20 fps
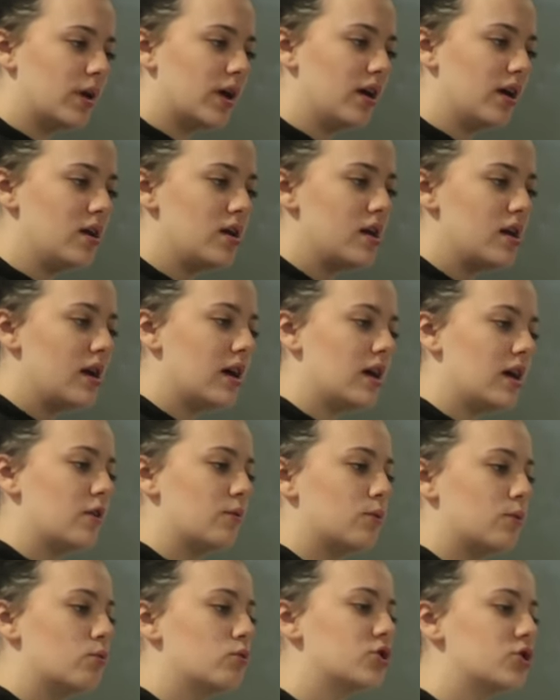yeah, and
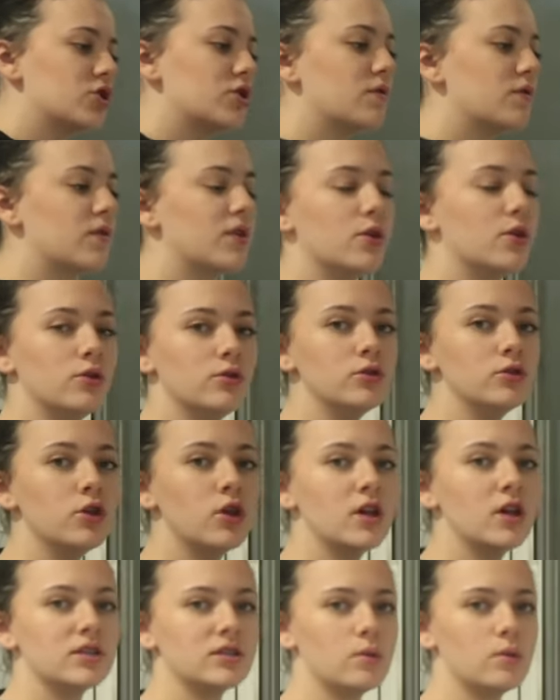I've been watching her videos.